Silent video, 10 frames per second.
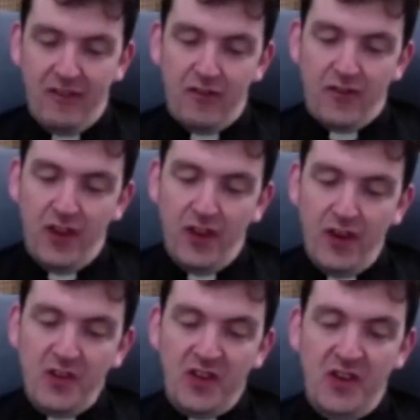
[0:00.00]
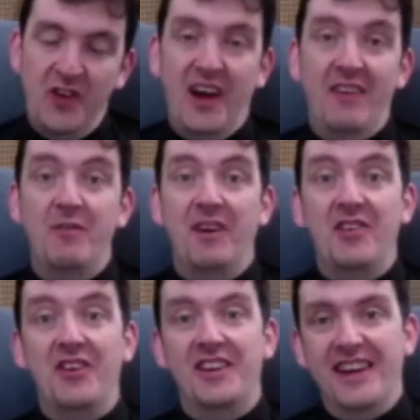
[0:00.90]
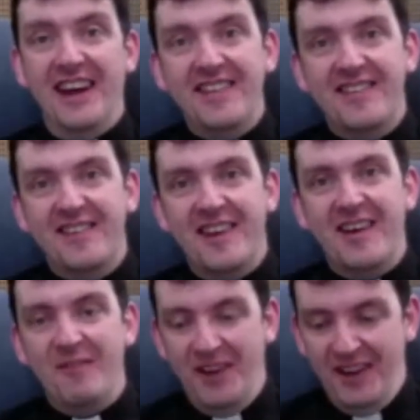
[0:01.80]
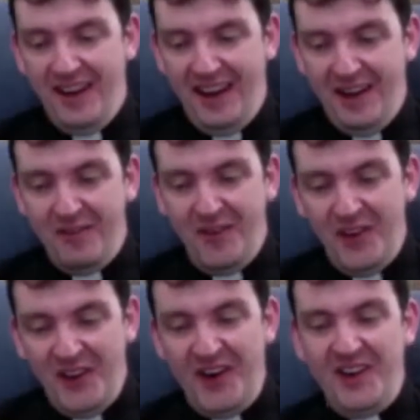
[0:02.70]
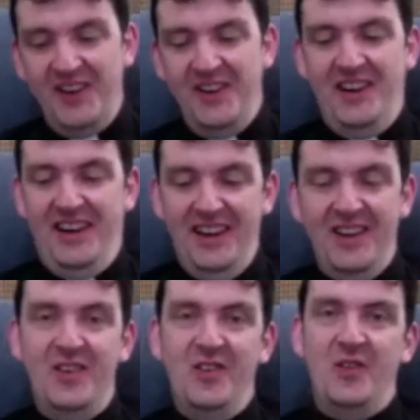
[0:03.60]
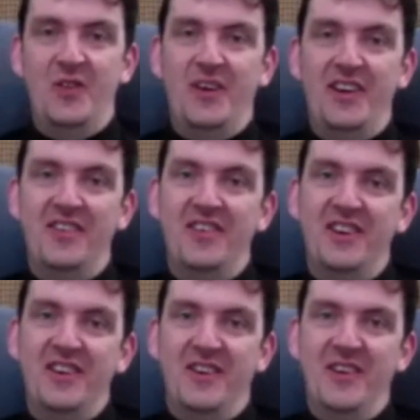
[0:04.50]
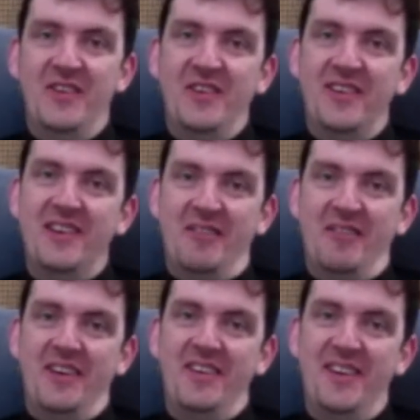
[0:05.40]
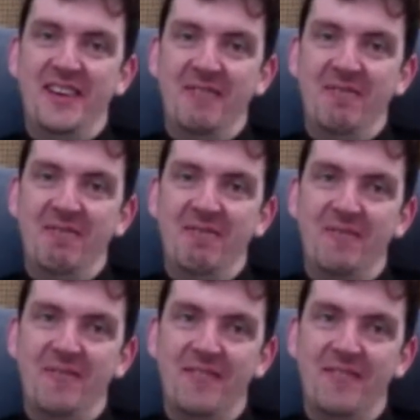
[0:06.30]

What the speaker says: For those who haven't met you yet, Emma, who are you and what do you do with Tearfund?